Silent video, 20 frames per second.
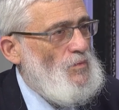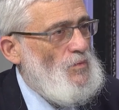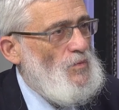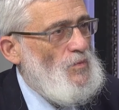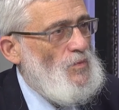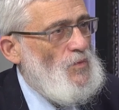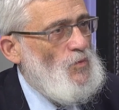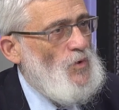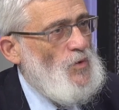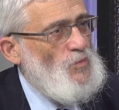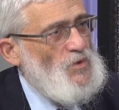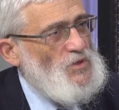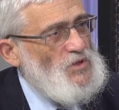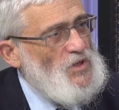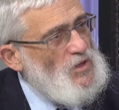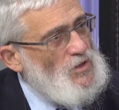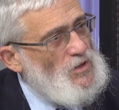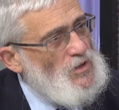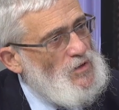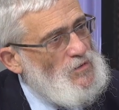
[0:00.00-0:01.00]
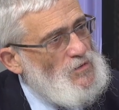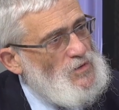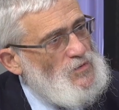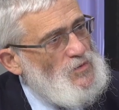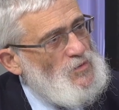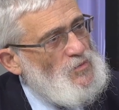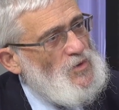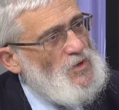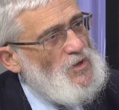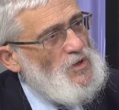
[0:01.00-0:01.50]
representatives
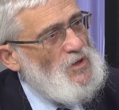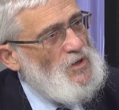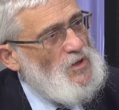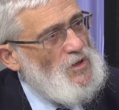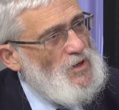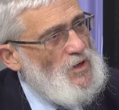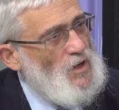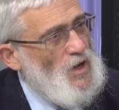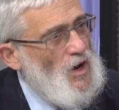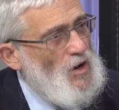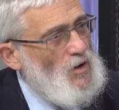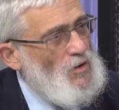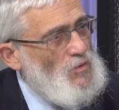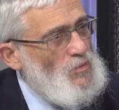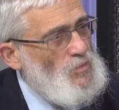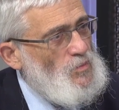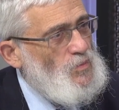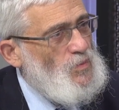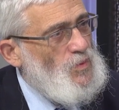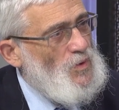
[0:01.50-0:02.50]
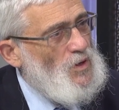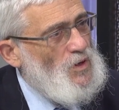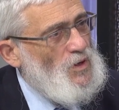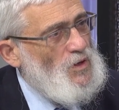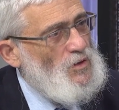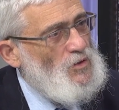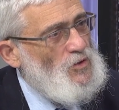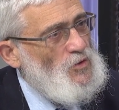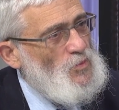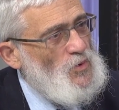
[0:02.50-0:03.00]
from the Arab
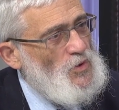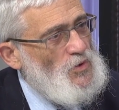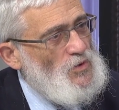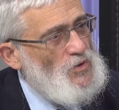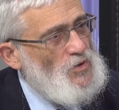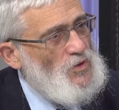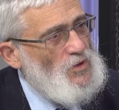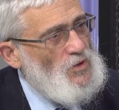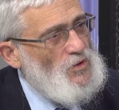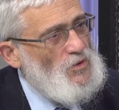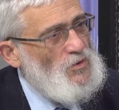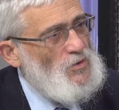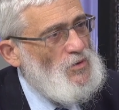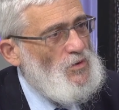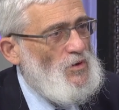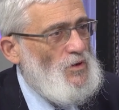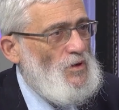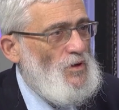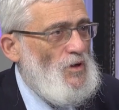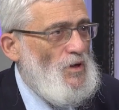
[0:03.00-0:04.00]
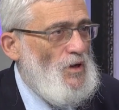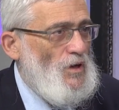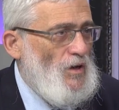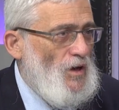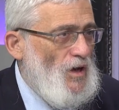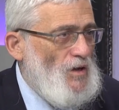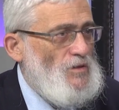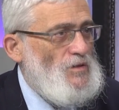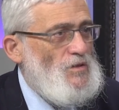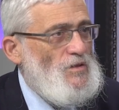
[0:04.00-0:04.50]
community who are
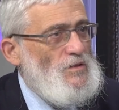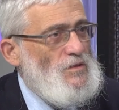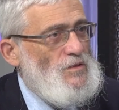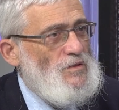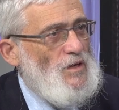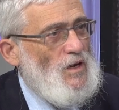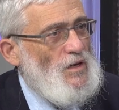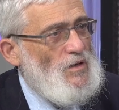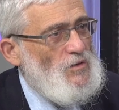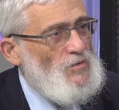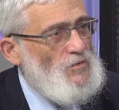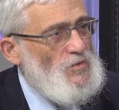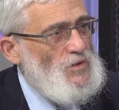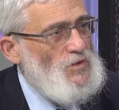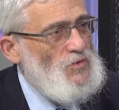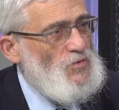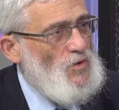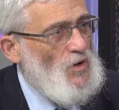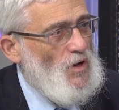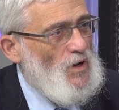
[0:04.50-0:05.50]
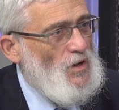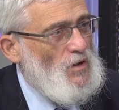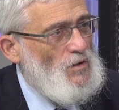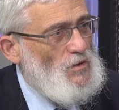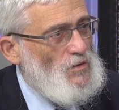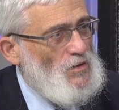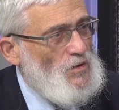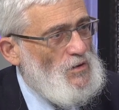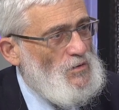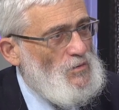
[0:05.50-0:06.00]
against the state of
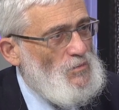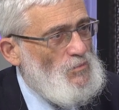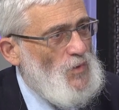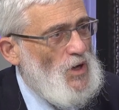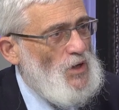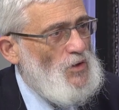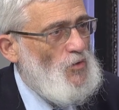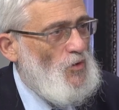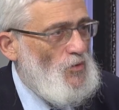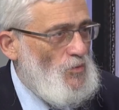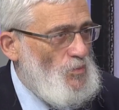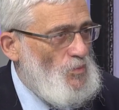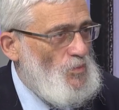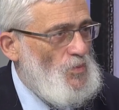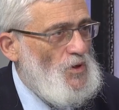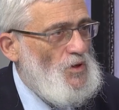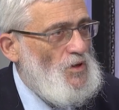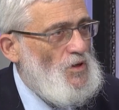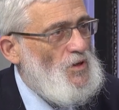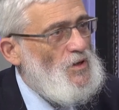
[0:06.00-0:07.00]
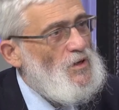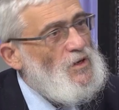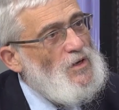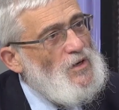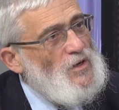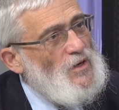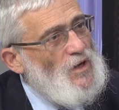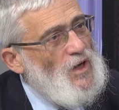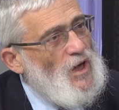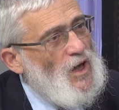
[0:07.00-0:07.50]
Israel and may not be
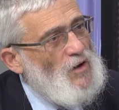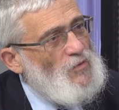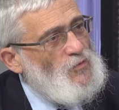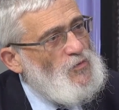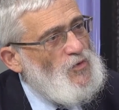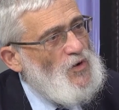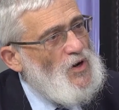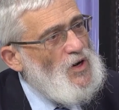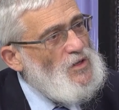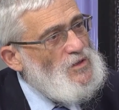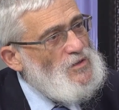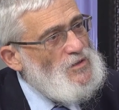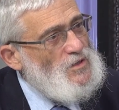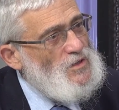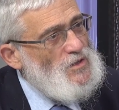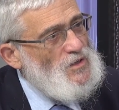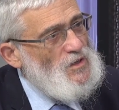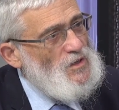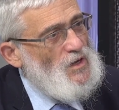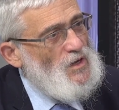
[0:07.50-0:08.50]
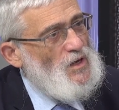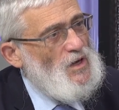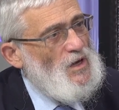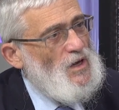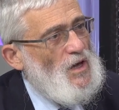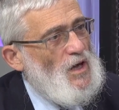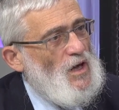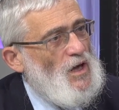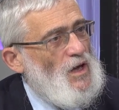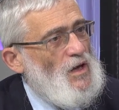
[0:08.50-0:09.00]
our friends.
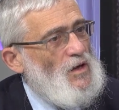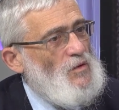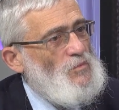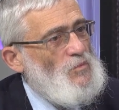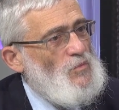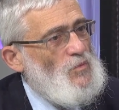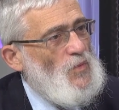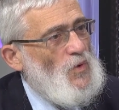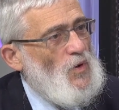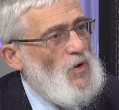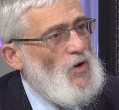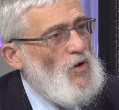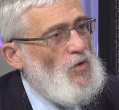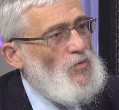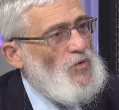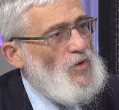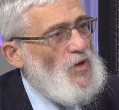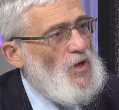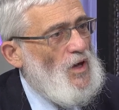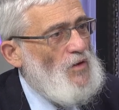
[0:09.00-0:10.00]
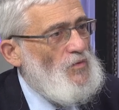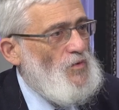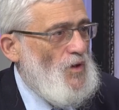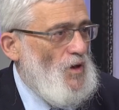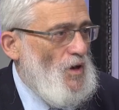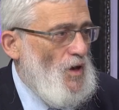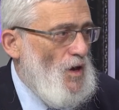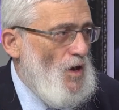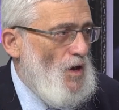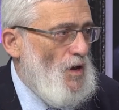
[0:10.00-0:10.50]
On the other
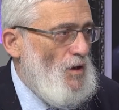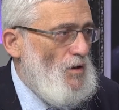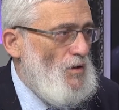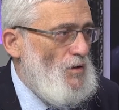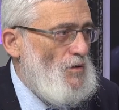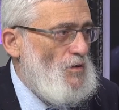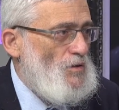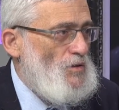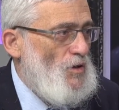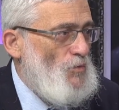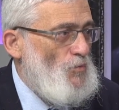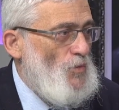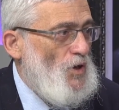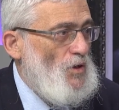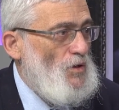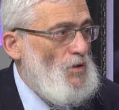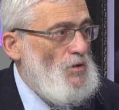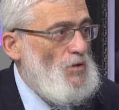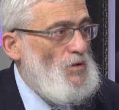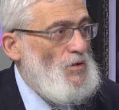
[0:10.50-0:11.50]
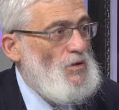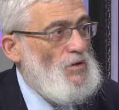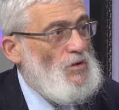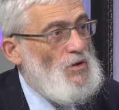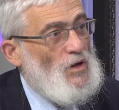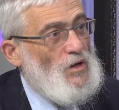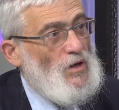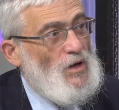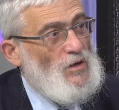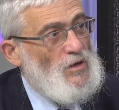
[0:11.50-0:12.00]
hand, someone
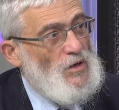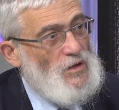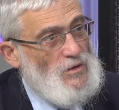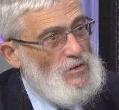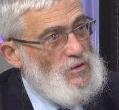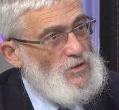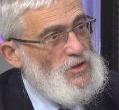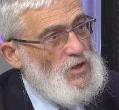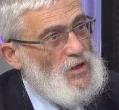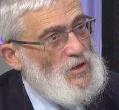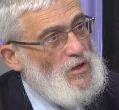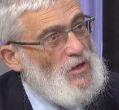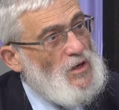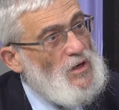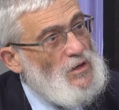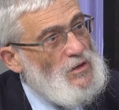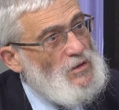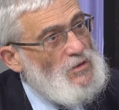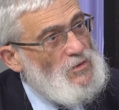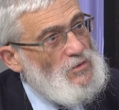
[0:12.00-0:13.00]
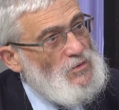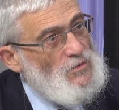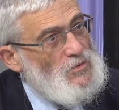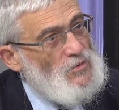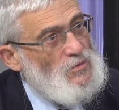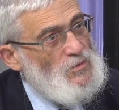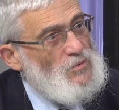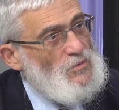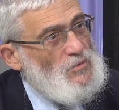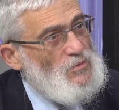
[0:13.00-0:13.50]
like Ayelet Shaked,
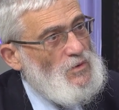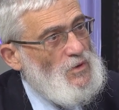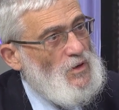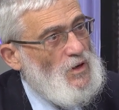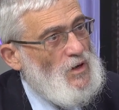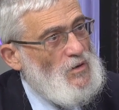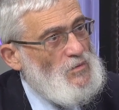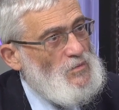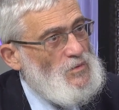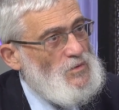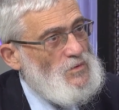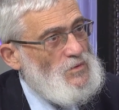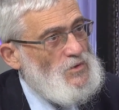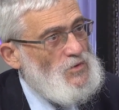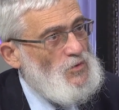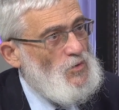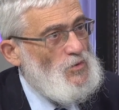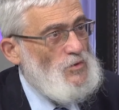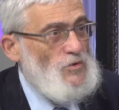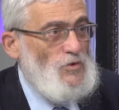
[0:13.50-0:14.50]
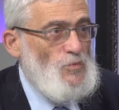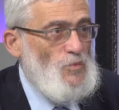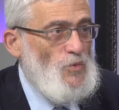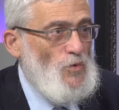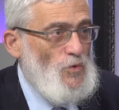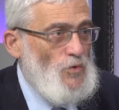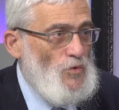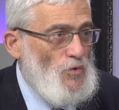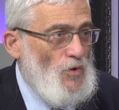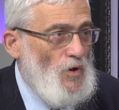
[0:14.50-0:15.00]
who I'm a strong
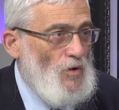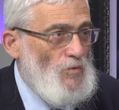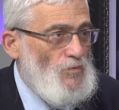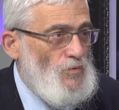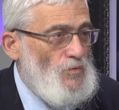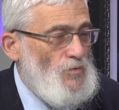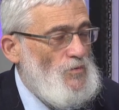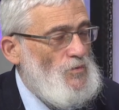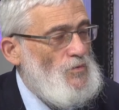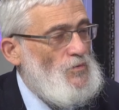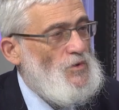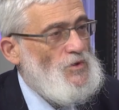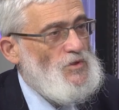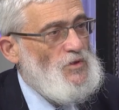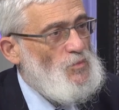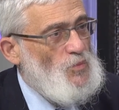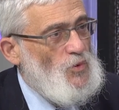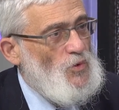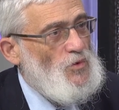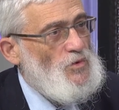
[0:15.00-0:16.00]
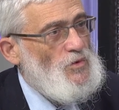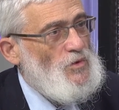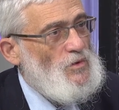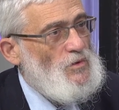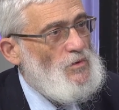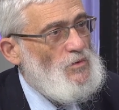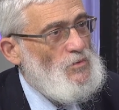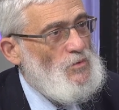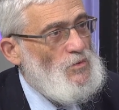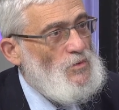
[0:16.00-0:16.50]
supporter of, who disappointed
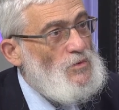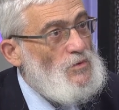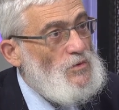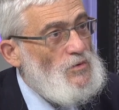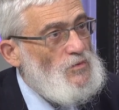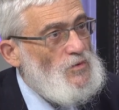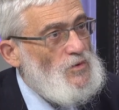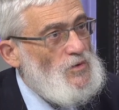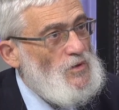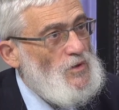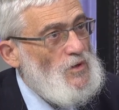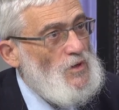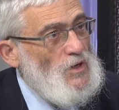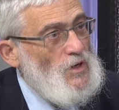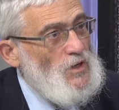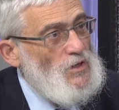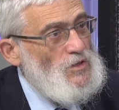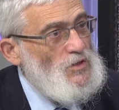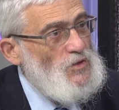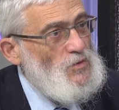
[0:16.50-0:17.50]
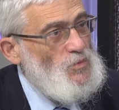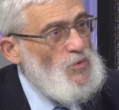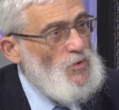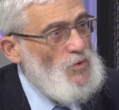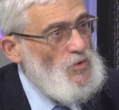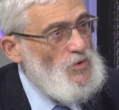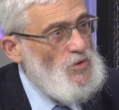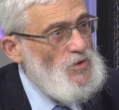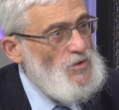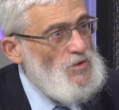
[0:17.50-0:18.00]
all of the
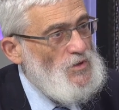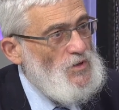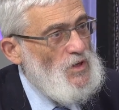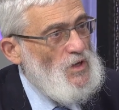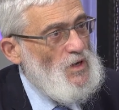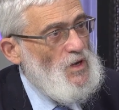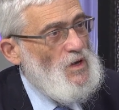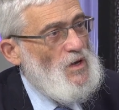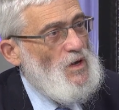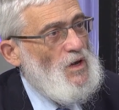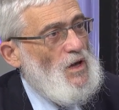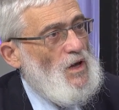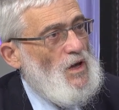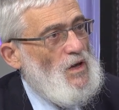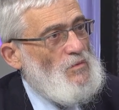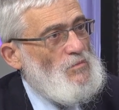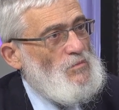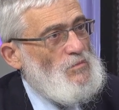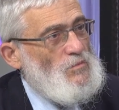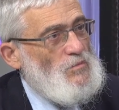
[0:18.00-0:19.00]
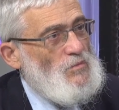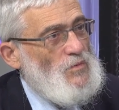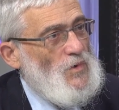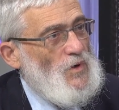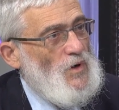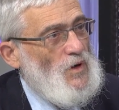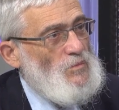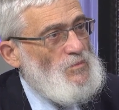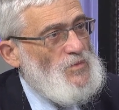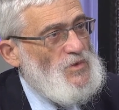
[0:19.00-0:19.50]
supporters,
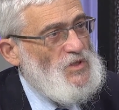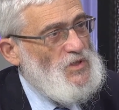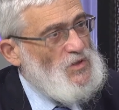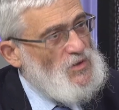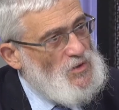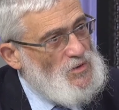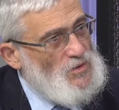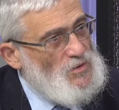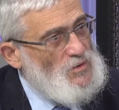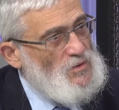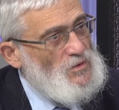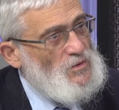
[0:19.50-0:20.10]
I'm still